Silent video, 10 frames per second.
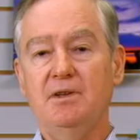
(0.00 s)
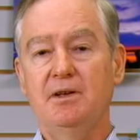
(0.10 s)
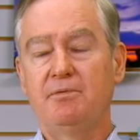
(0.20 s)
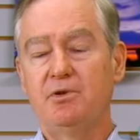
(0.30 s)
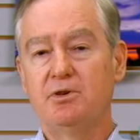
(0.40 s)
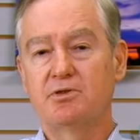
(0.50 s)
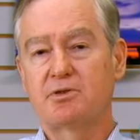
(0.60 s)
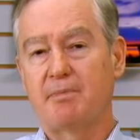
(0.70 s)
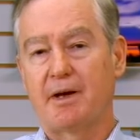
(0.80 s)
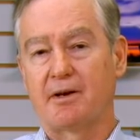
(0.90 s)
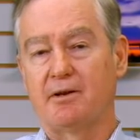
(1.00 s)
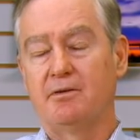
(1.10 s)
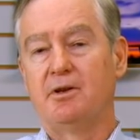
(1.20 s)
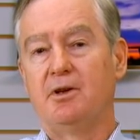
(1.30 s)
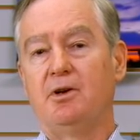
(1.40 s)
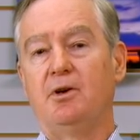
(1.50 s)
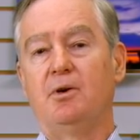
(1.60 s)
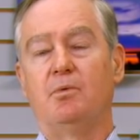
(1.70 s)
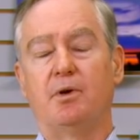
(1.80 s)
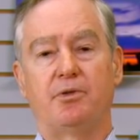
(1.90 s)
If you use the metal
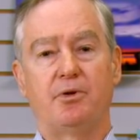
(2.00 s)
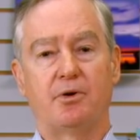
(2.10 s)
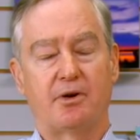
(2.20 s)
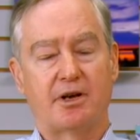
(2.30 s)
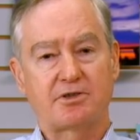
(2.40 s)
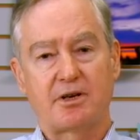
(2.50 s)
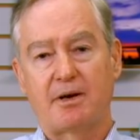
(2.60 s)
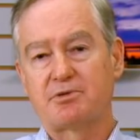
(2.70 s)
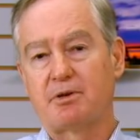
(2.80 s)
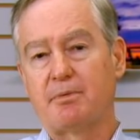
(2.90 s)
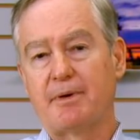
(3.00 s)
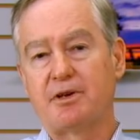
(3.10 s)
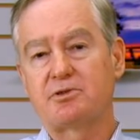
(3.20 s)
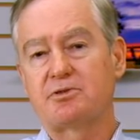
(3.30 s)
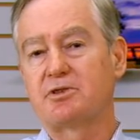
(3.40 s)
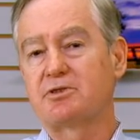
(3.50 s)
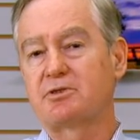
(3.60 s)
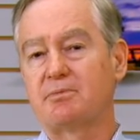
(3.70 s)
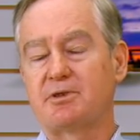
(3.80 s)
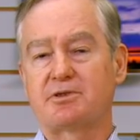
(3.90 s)
with your desktop sublimation
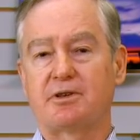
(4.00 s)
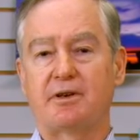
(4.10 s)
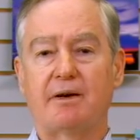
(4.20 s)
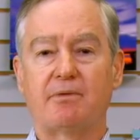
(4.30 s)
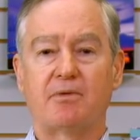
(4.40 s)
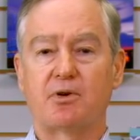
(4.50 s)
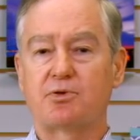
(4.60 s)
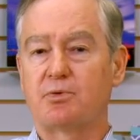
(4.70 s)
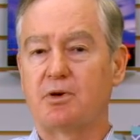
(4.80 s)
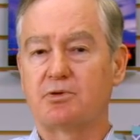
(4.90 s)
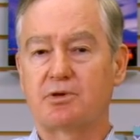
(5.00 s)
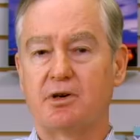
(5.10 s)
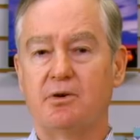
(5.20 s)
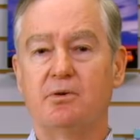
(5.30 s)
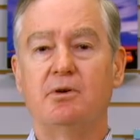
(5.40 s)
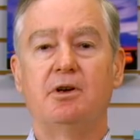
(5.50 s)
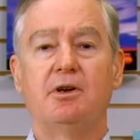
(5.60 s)
system, let's say you have a Virtuoso,